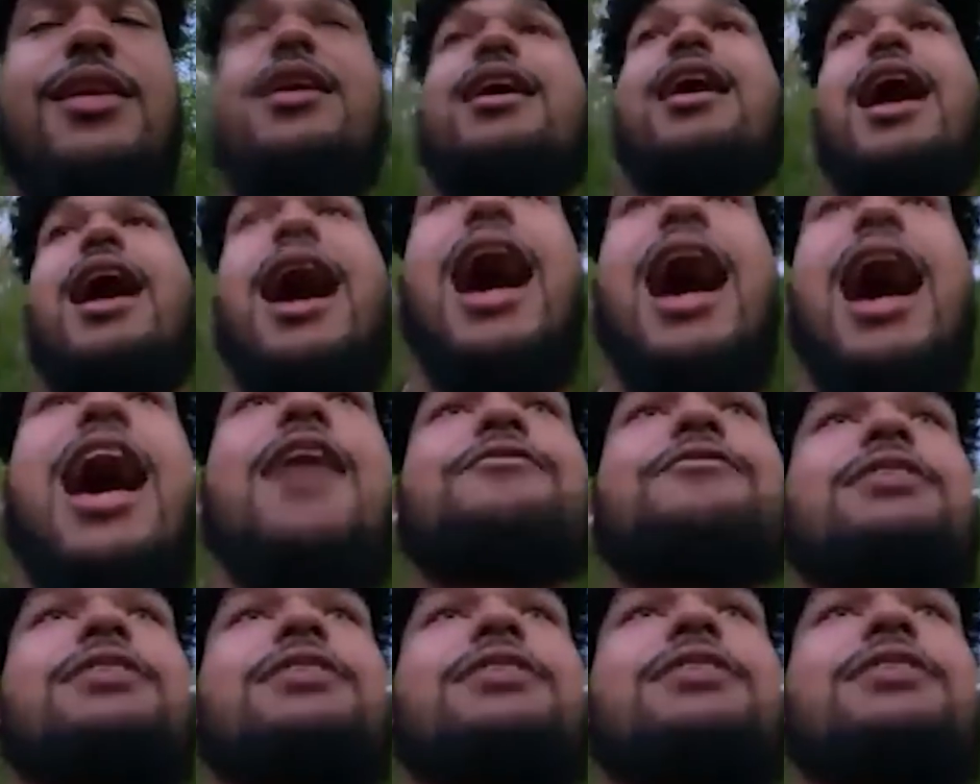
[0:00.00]
I have
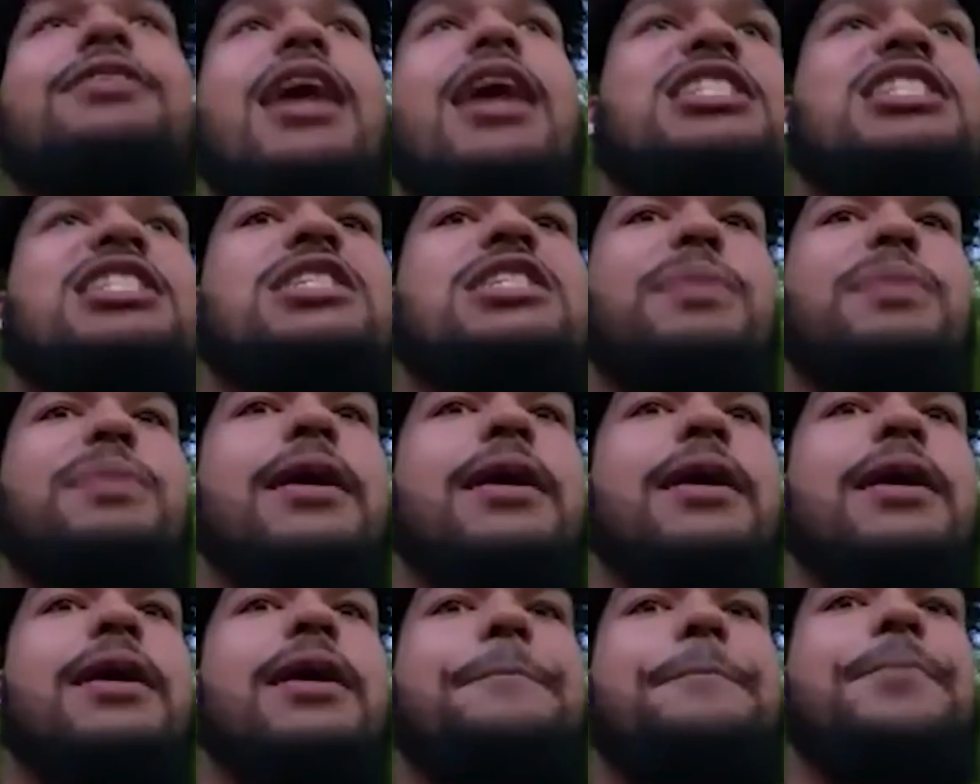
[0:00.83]
not spent
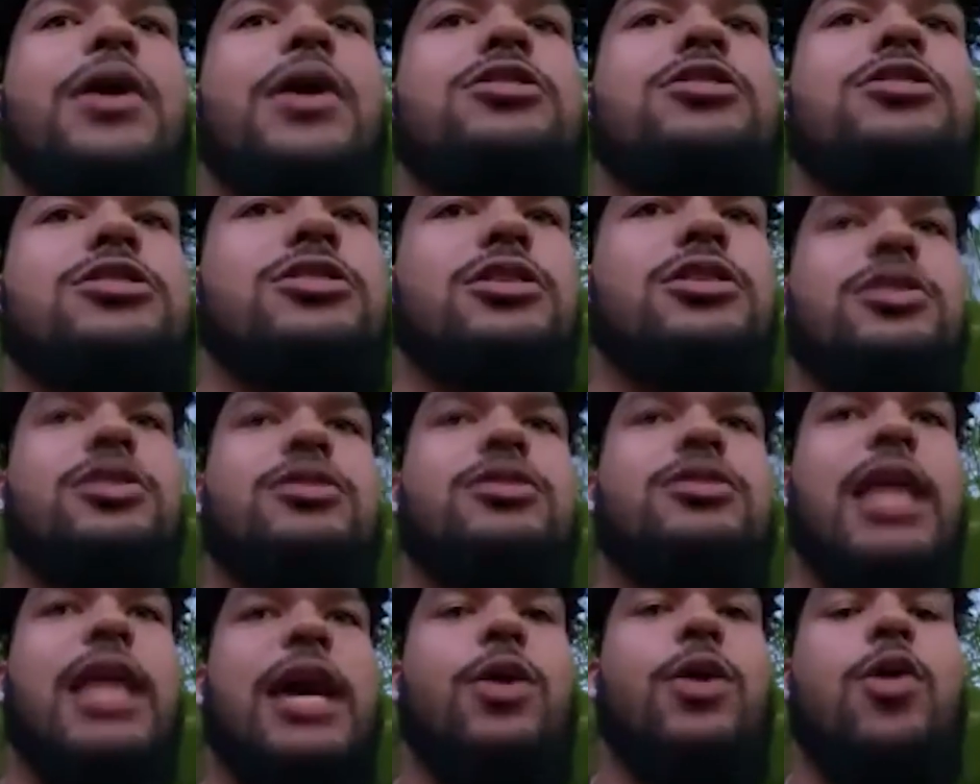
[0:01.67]
personal, like,
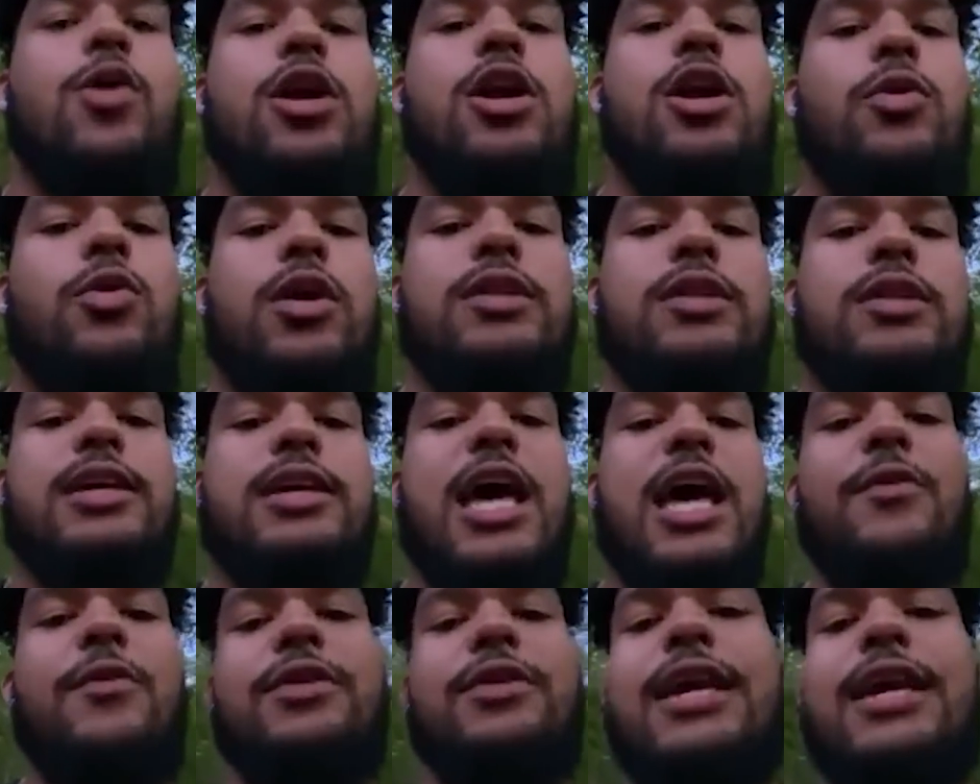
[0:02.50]
one-on-one time
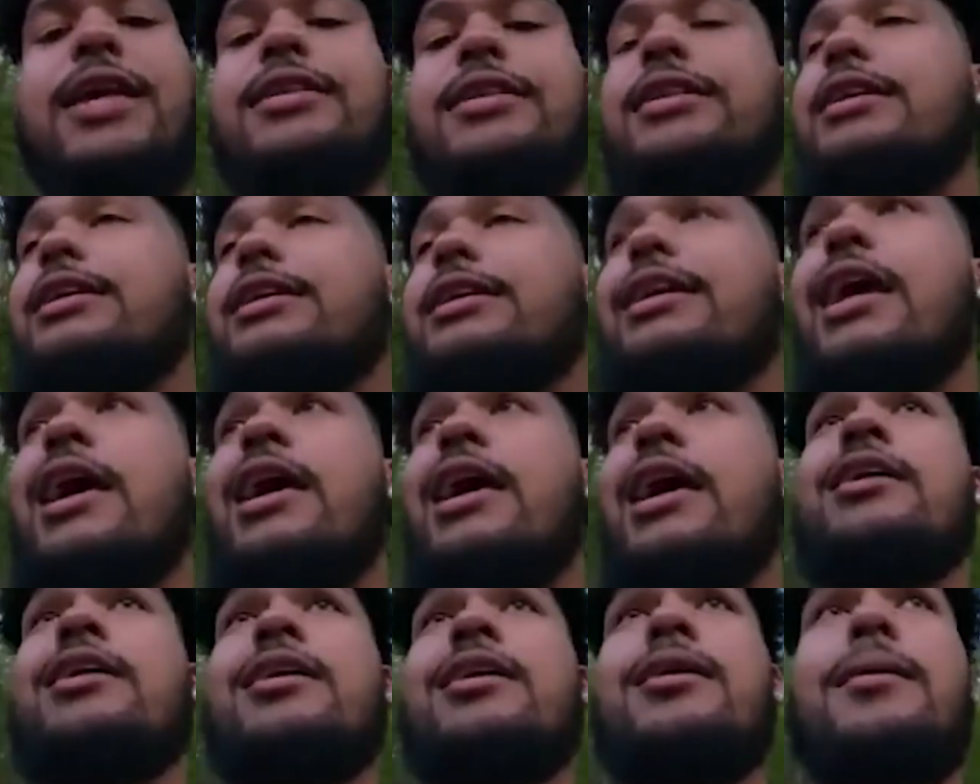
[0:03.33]
with Anthony yet,
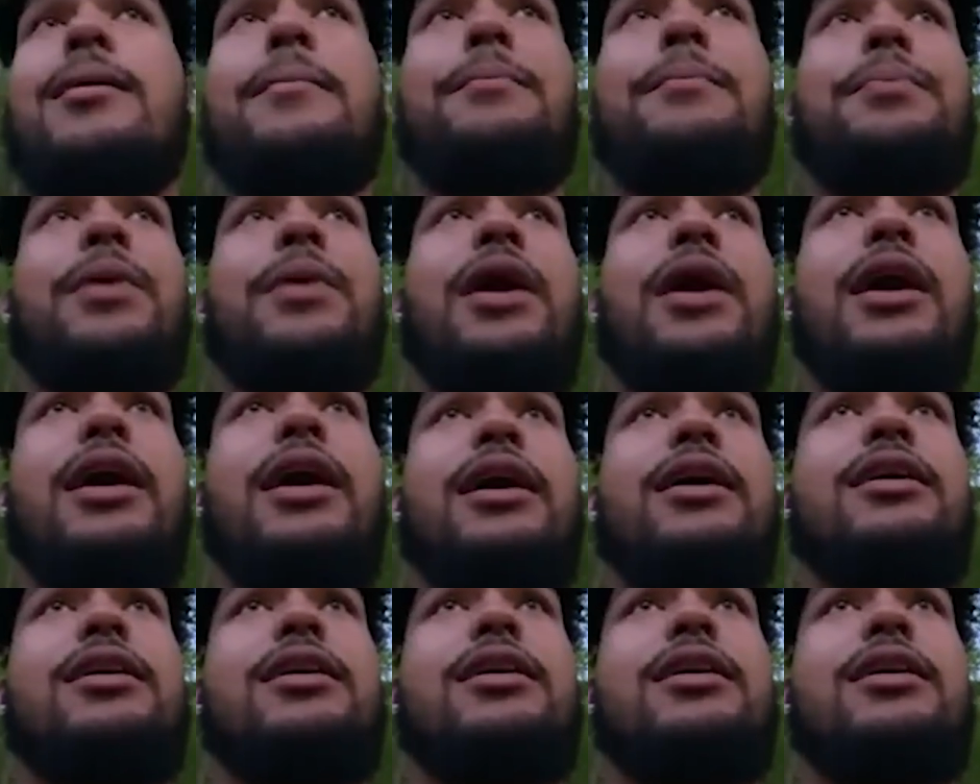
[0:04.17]
but